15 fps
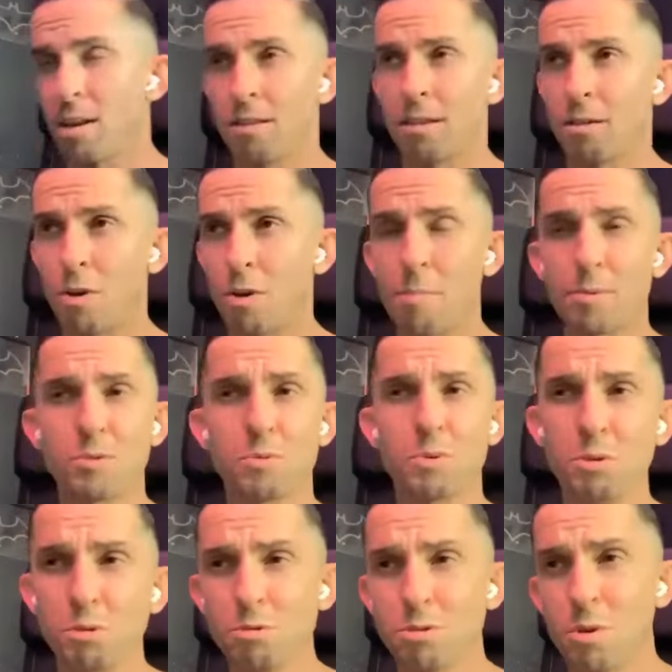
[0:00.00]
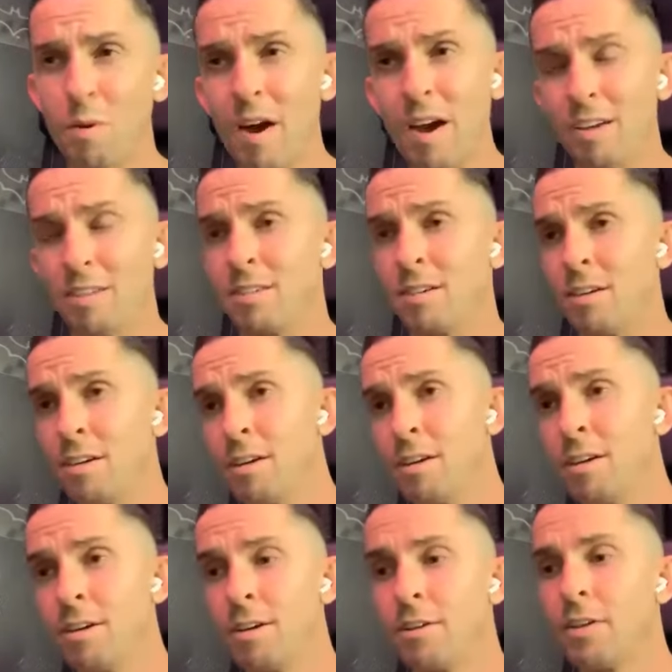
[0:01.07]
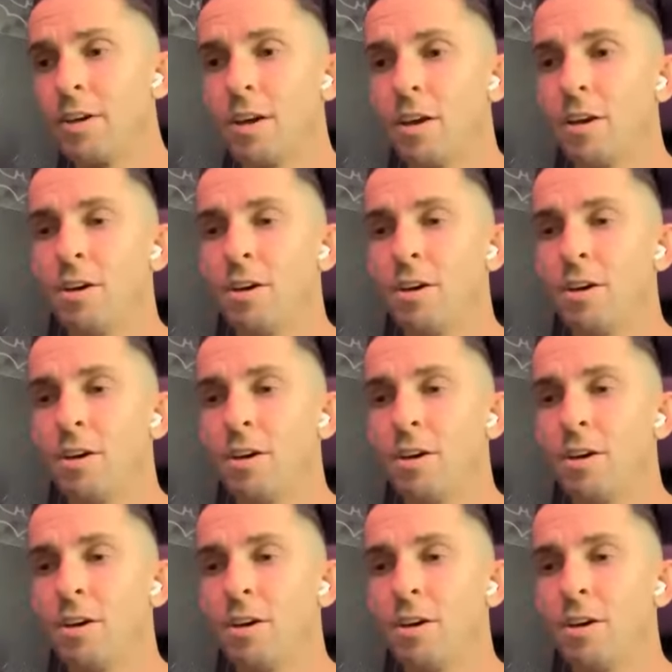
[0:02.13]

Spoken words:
and then what happens when you lose the weight? Like,